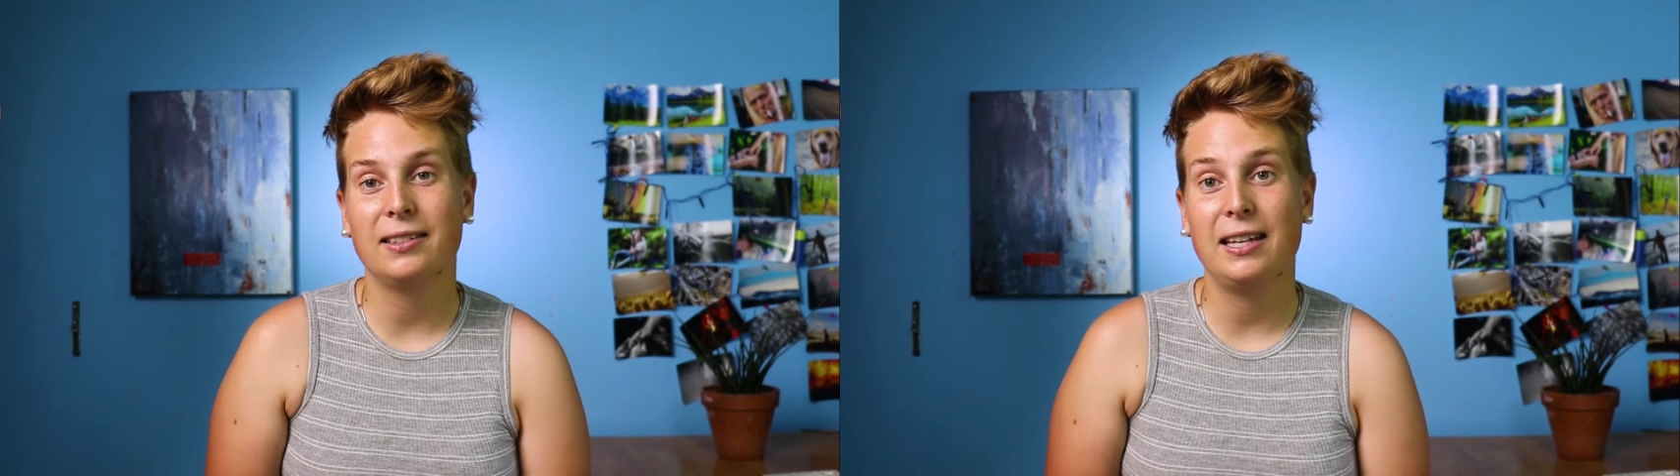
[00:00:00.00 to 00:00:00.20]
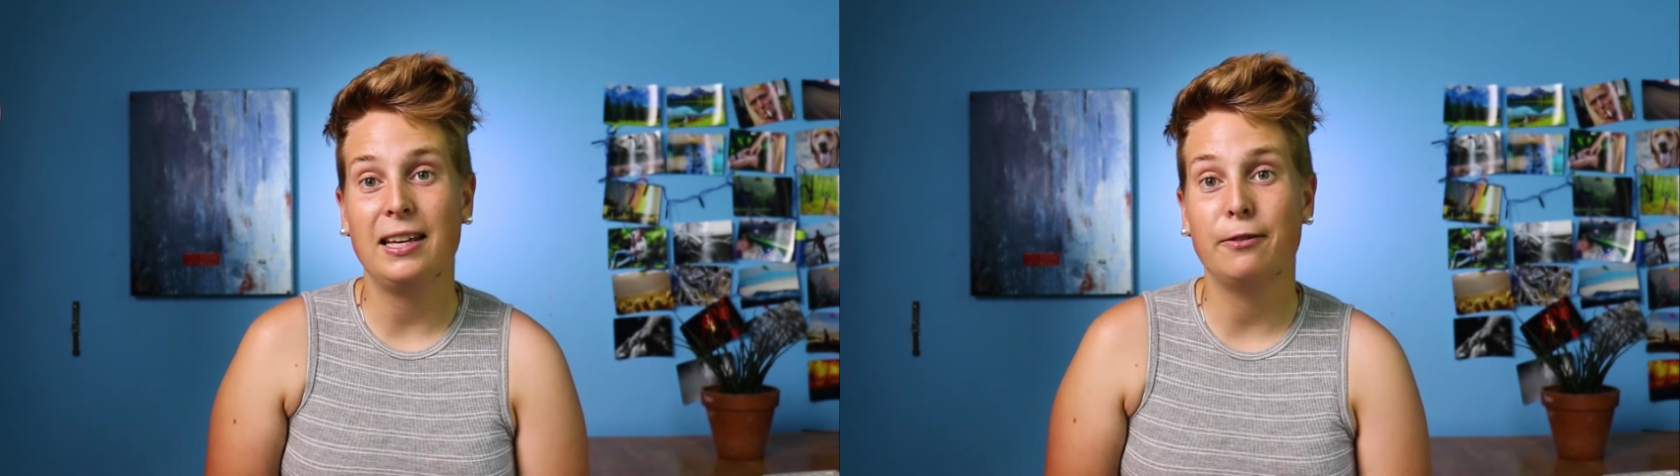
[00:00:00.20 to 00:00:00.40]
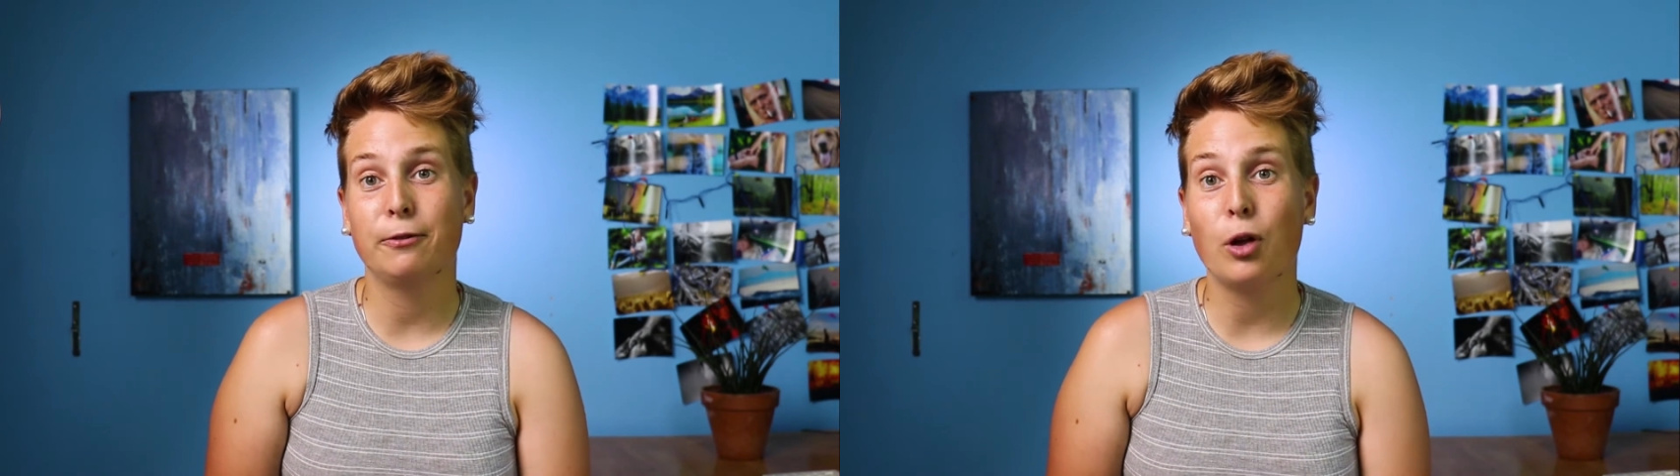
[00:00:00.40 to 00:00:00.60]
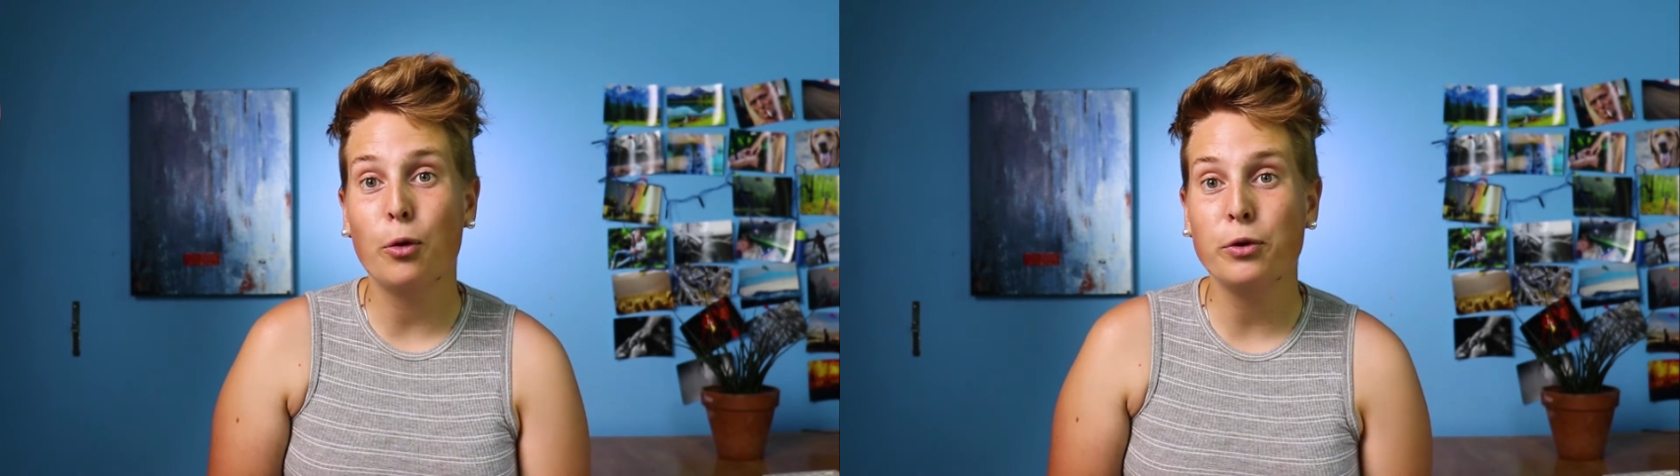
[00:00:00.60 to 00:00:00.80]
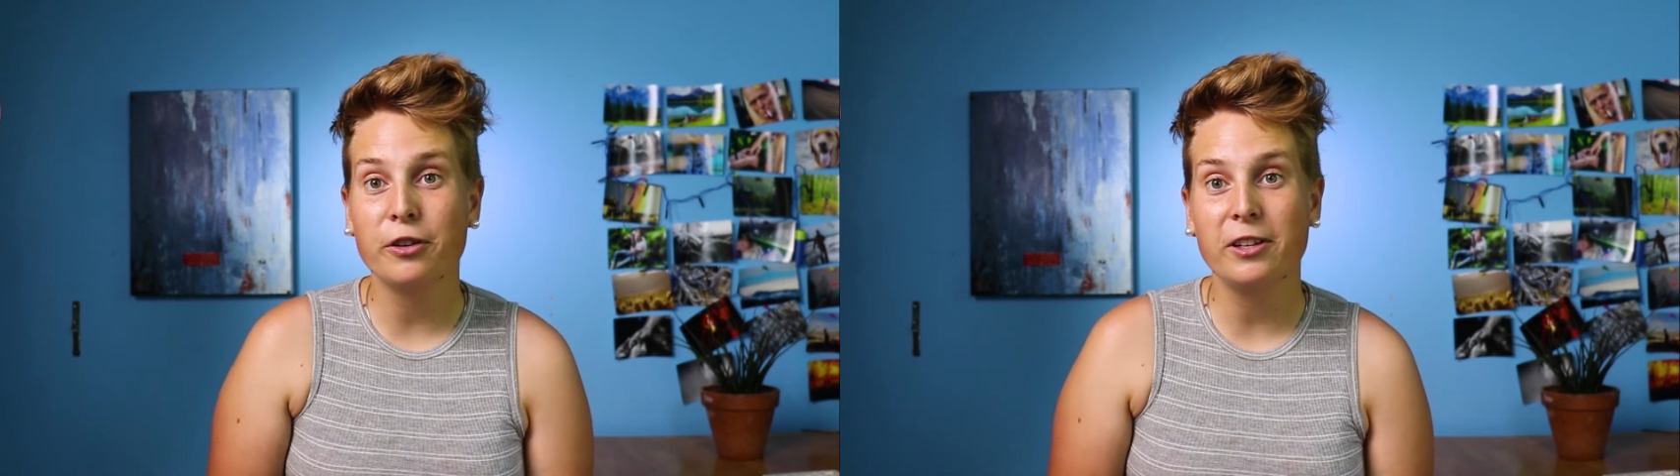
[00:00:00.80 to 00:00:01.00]
he had
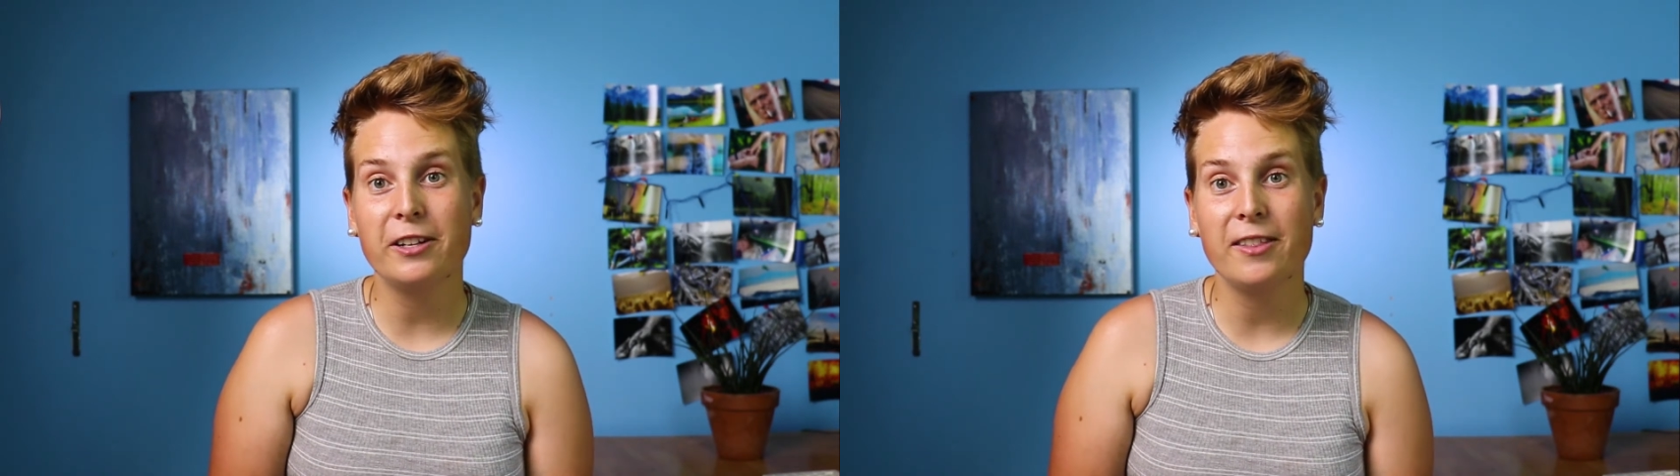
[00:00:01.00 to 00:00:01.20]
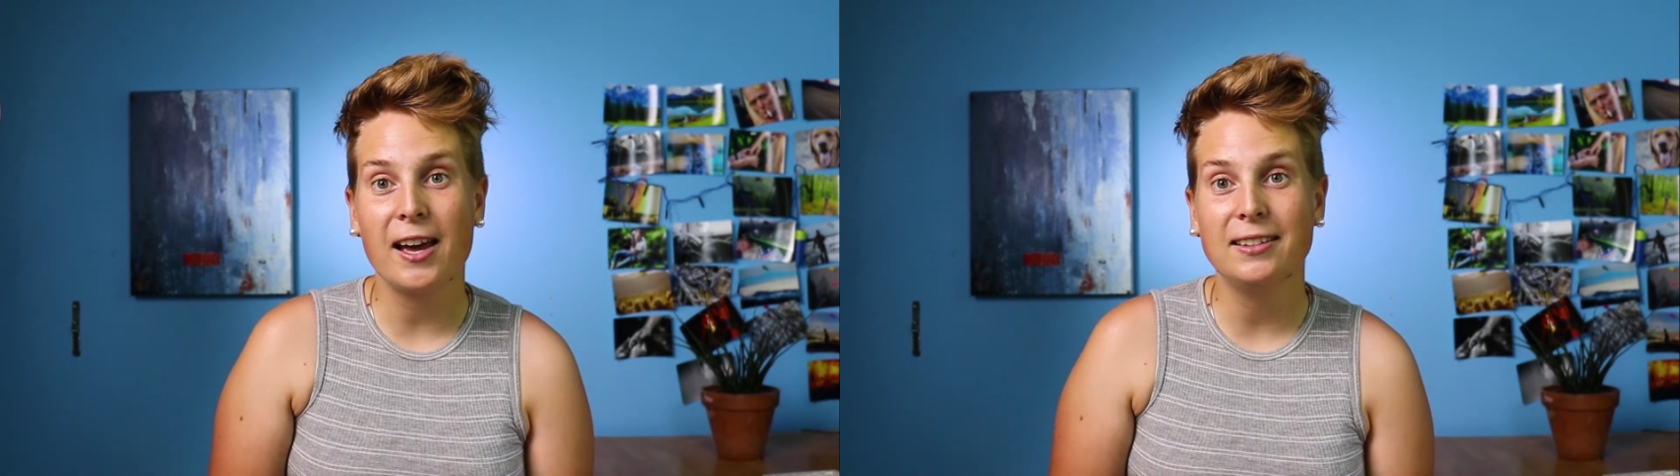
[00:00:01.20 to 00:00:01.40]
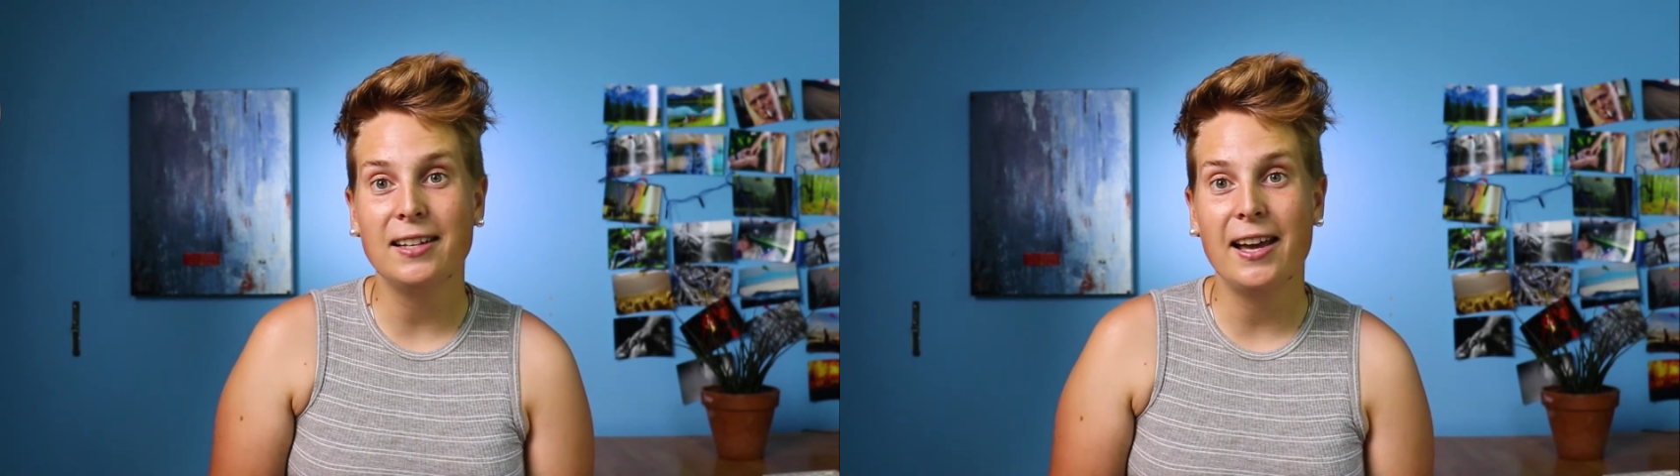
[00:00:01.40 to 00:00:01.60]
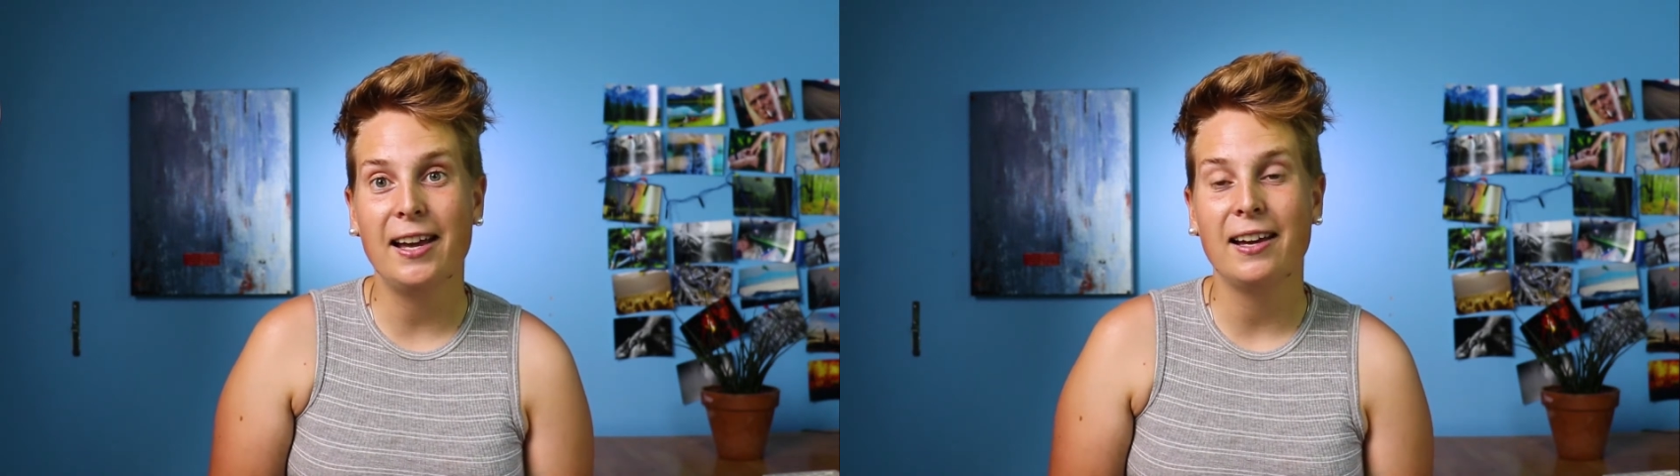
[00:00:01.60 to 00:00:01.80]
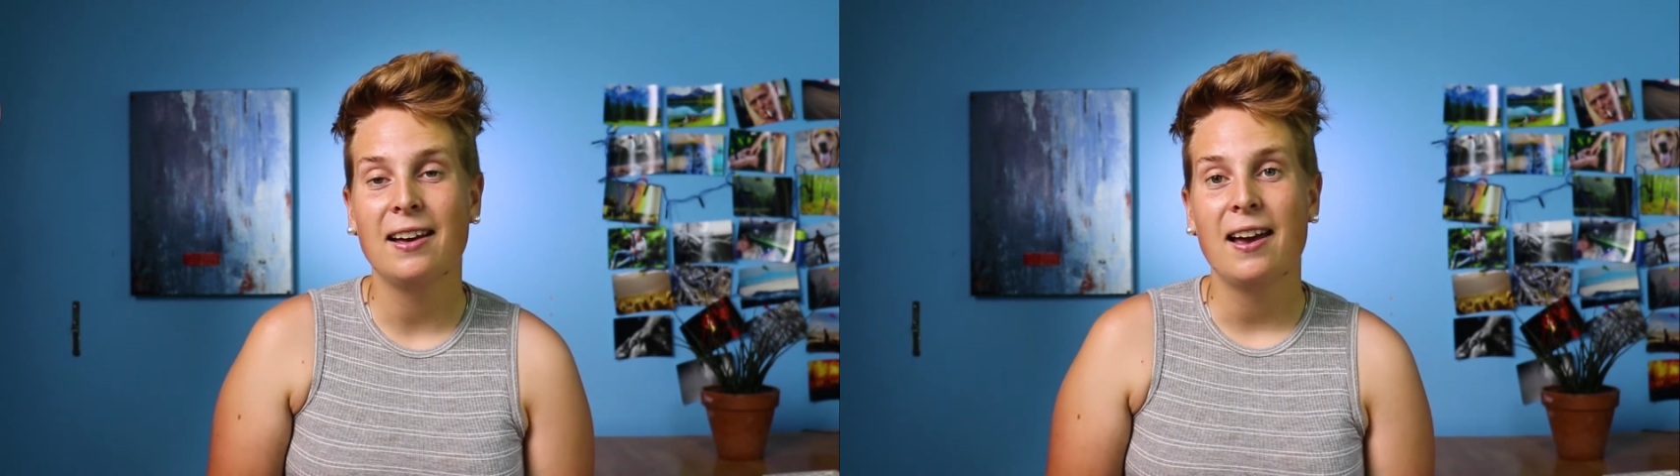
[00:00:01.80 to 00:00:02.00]
flown earlier that day,